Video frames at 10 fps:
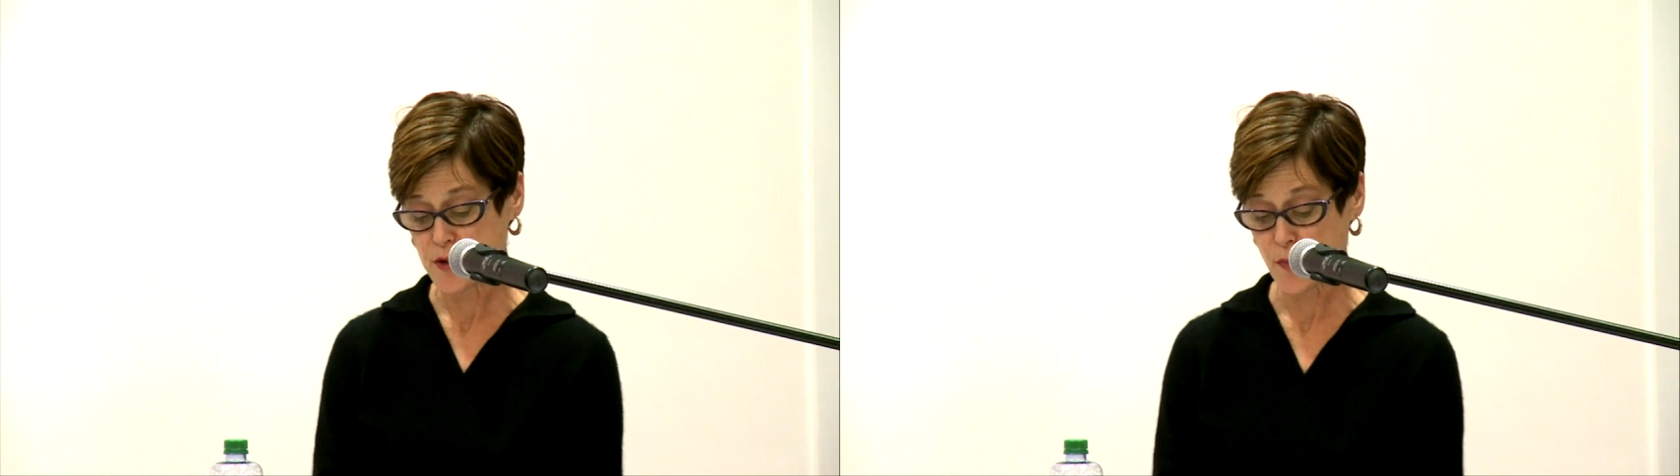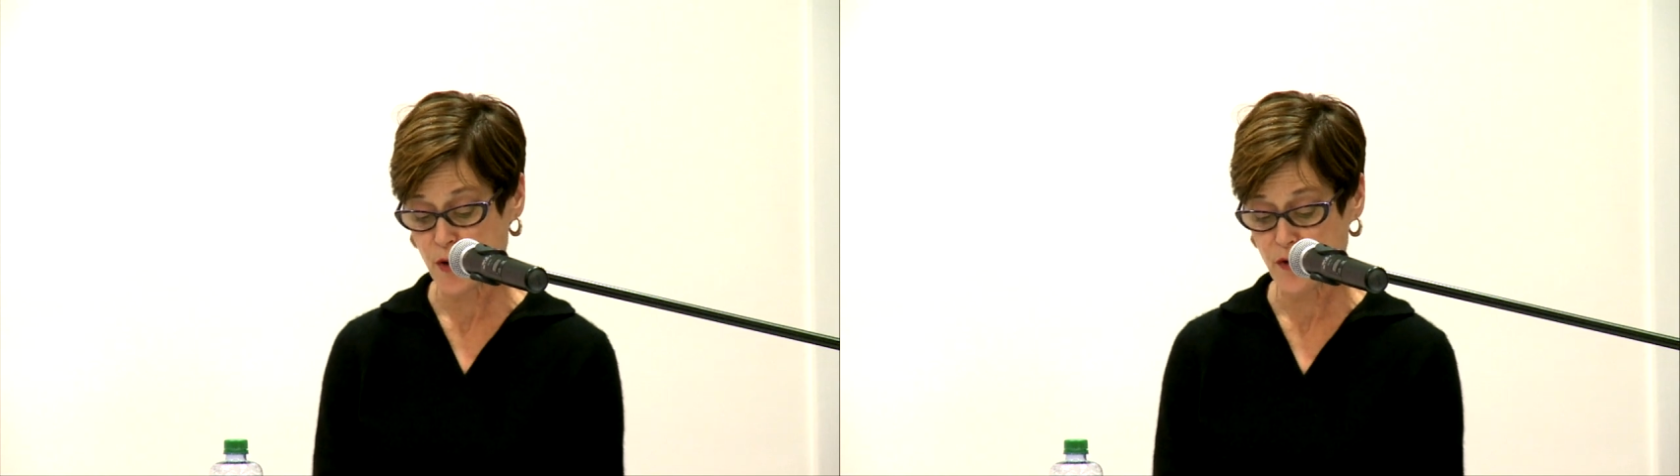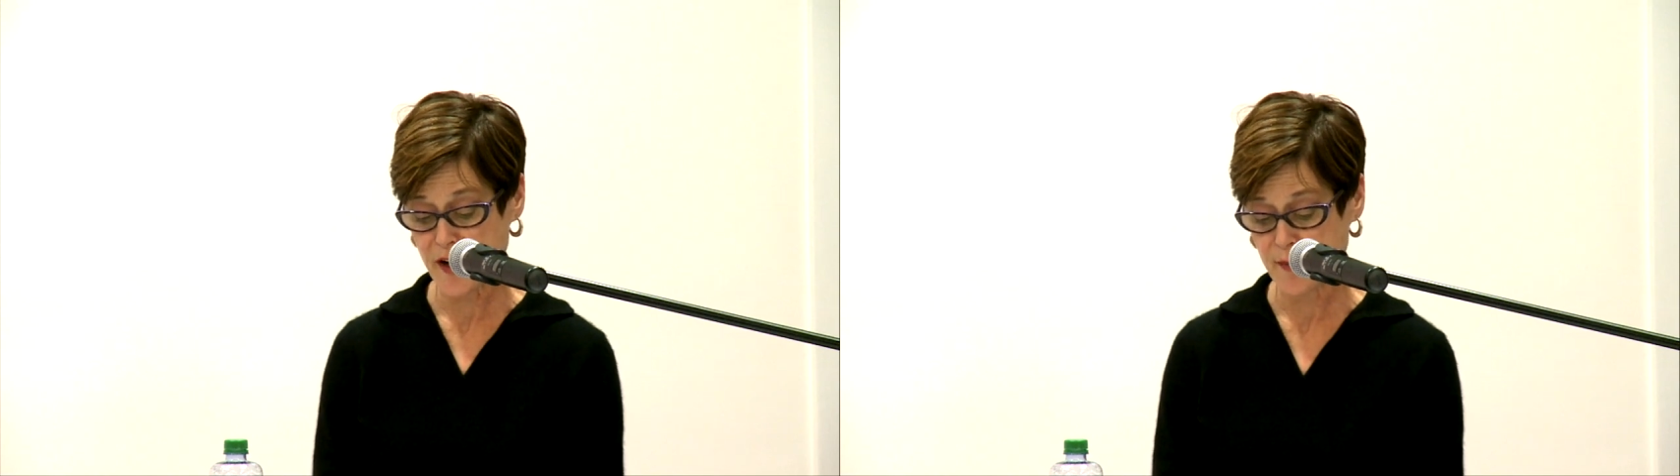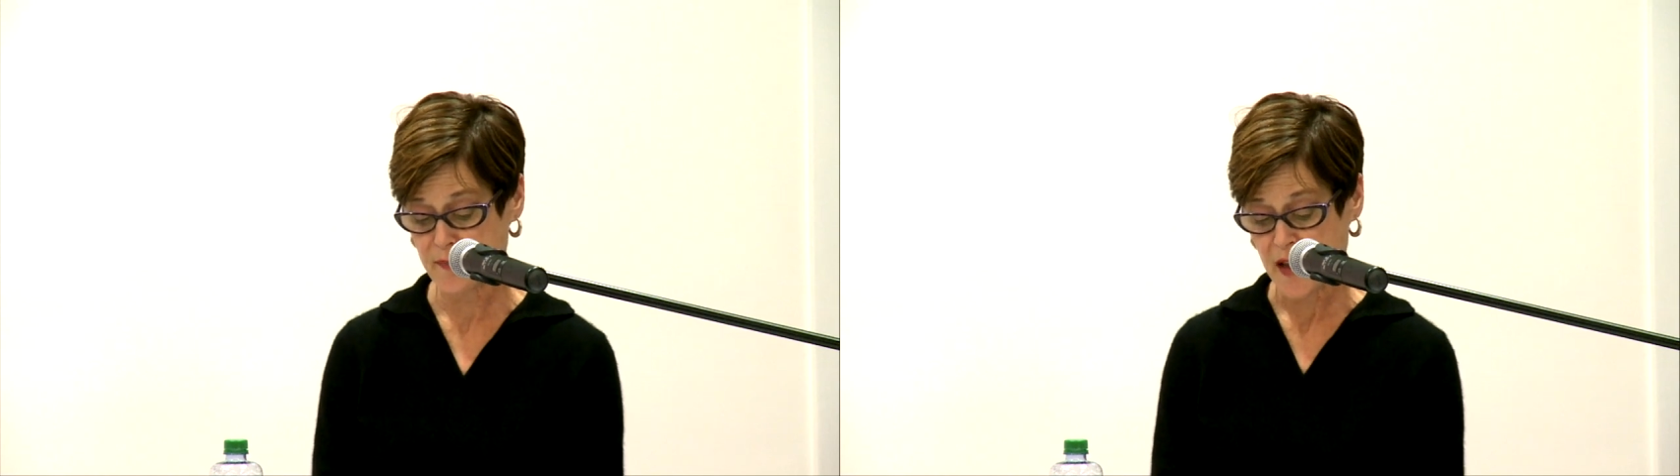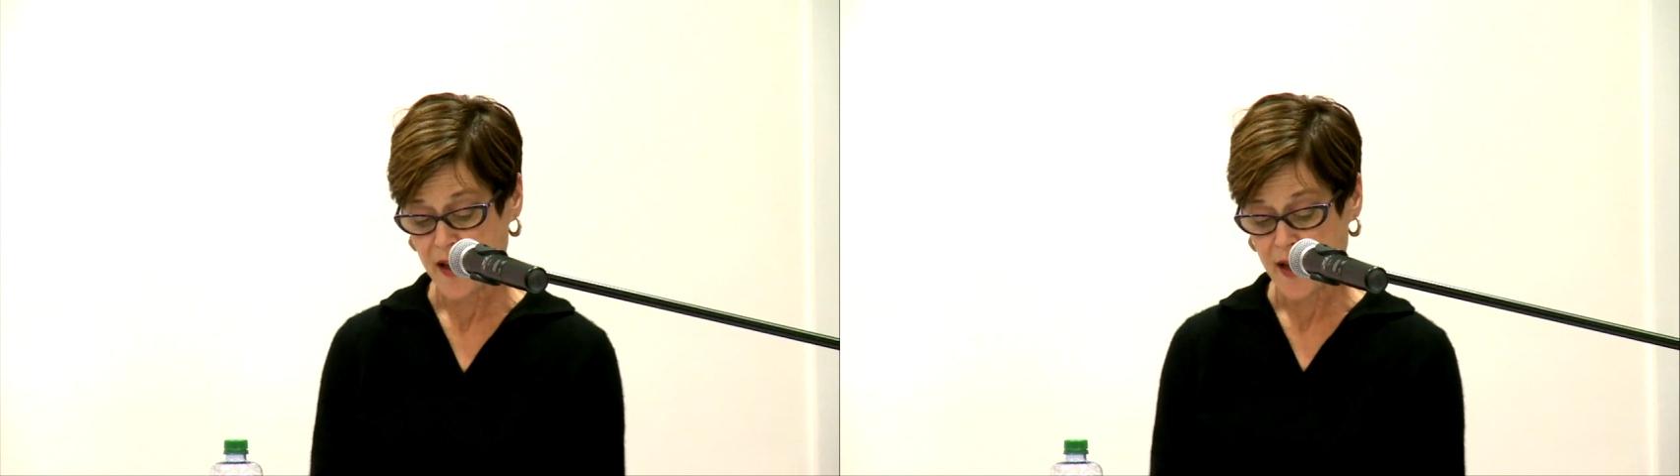program.
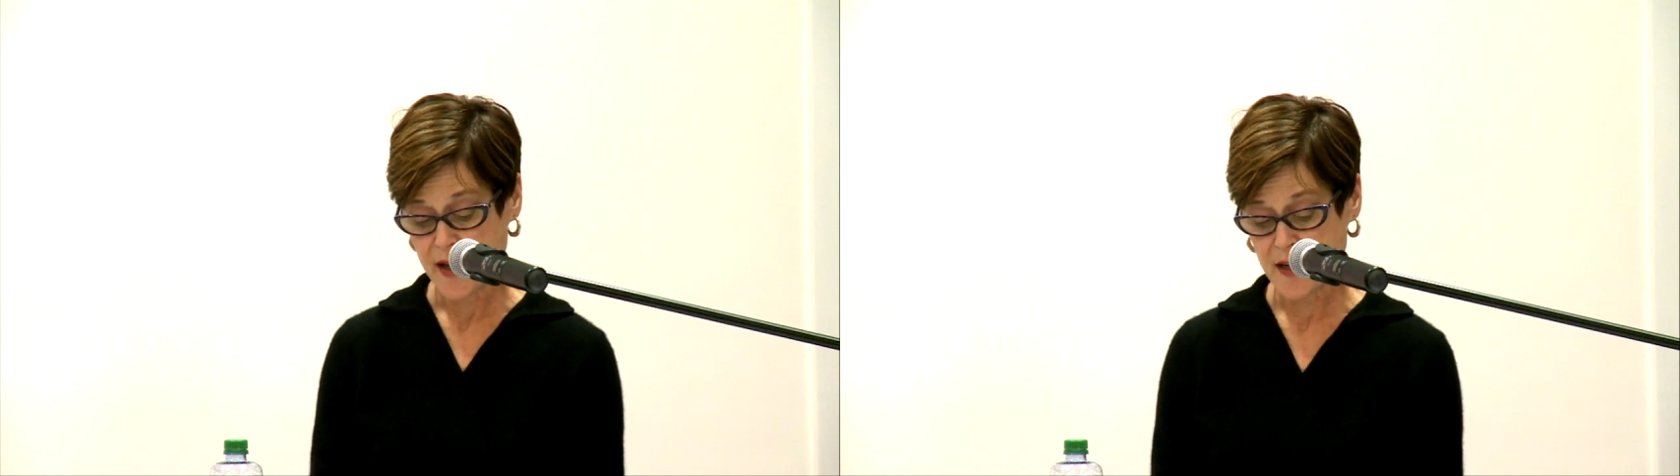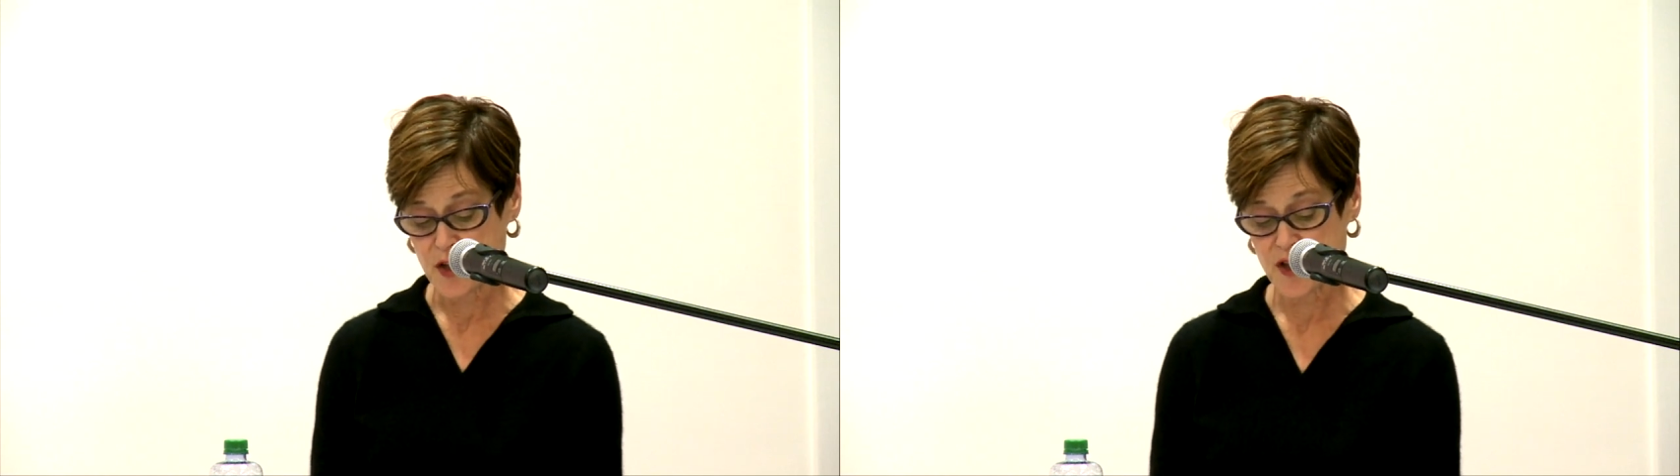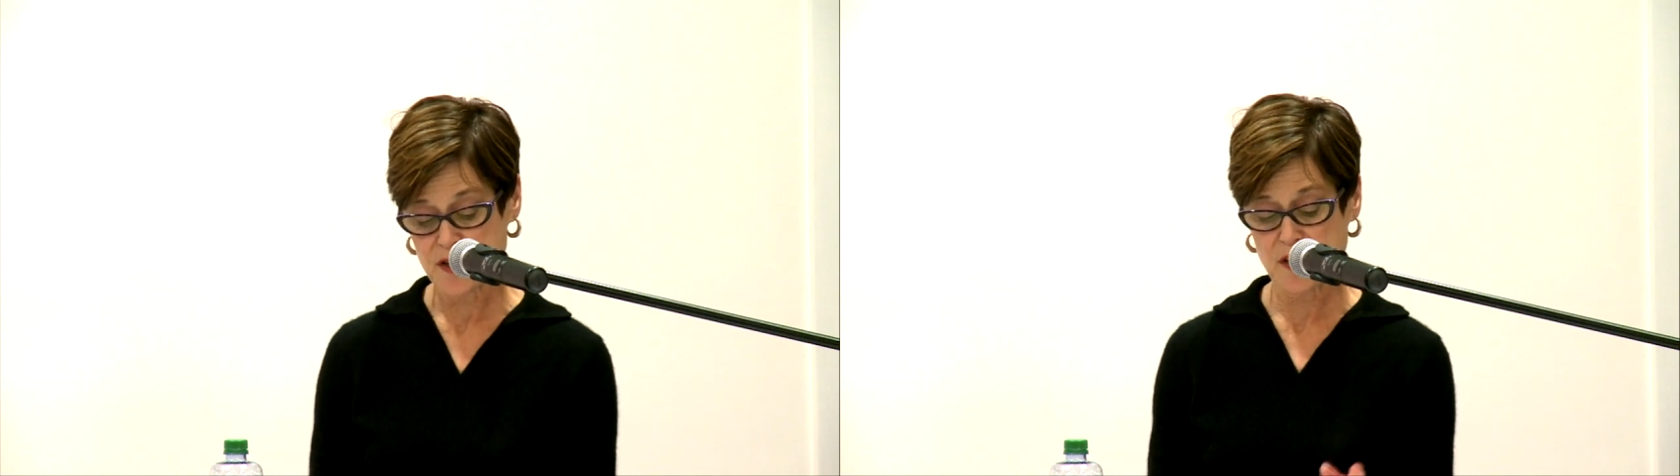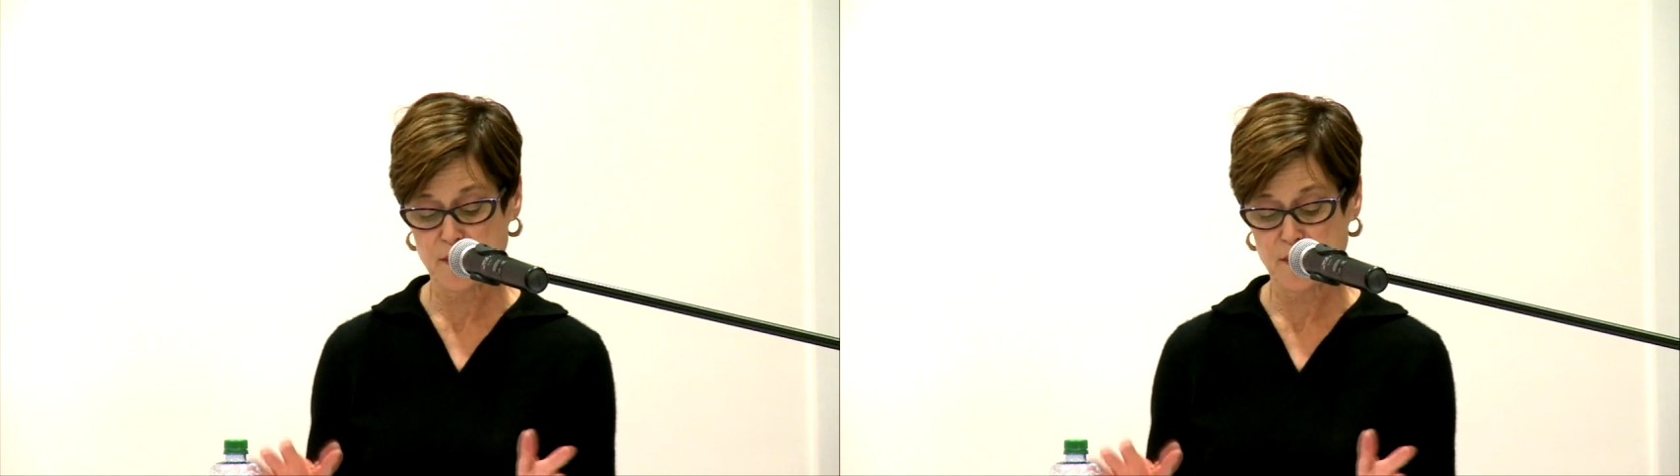And she's going